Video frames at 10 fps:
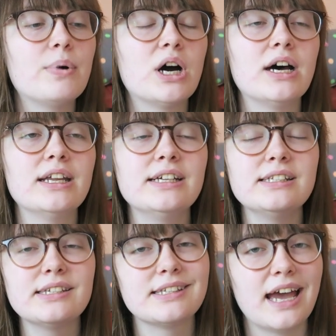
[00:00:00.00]
but
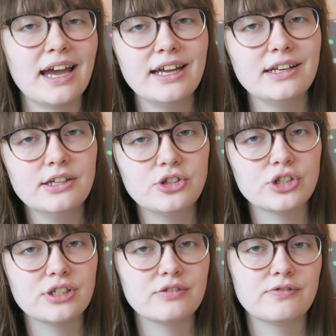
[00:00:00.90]
instead it
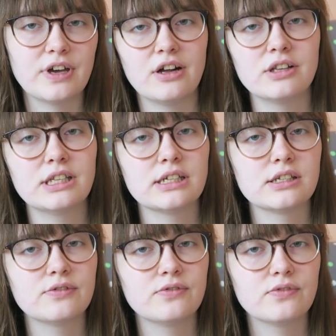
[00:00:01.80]
just felt
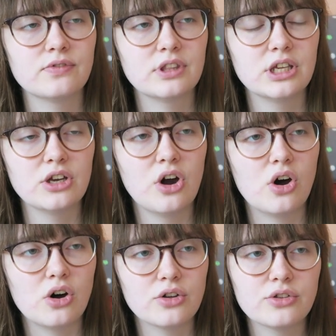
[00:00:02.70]
as if the
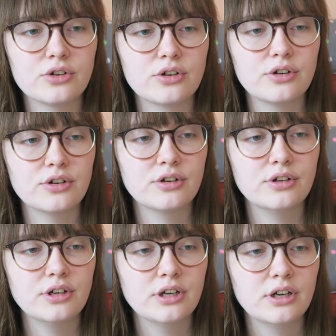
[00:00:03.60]
author
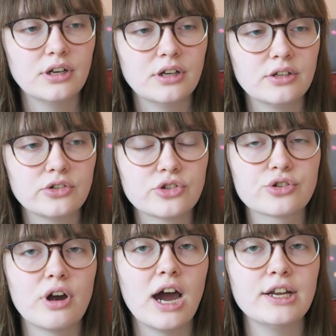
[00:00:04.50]

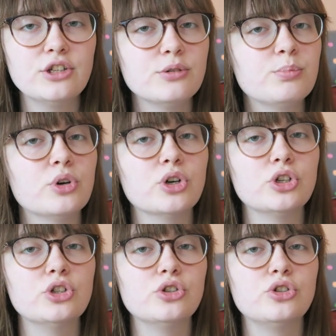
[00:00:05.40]
tried to
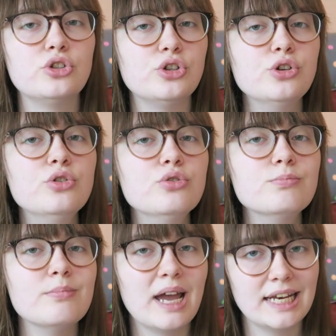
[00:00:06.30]
put too
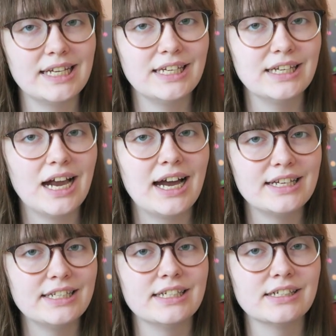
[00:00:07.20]
many
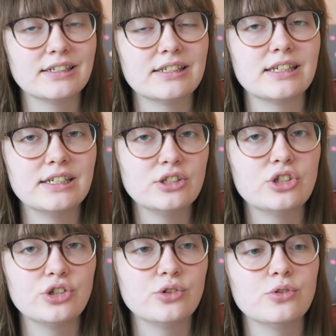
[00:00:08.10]
ideas
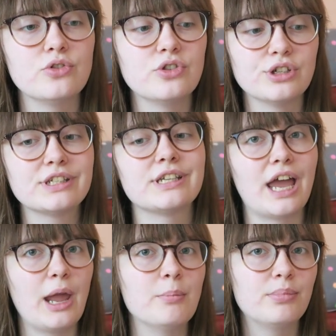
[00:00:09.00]
into the
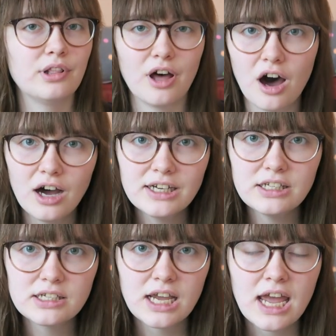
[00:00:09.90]
same
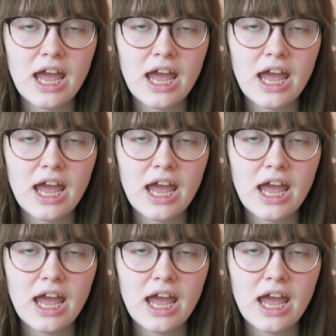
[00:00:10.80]
plot,